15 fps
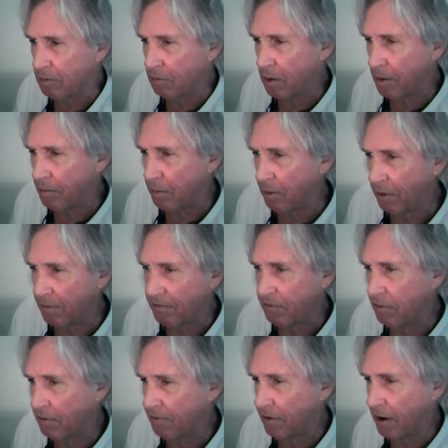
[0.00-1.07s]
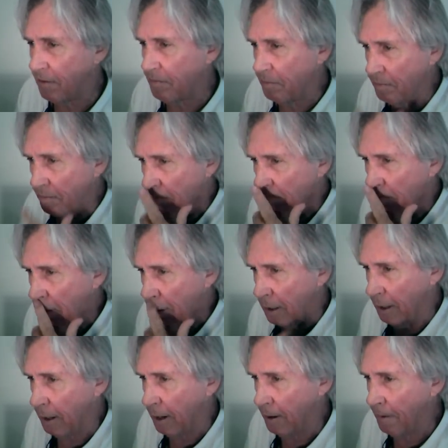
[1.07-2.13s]
1.45
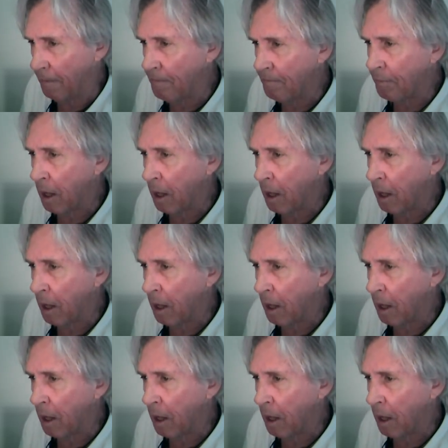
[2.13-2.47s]
billion.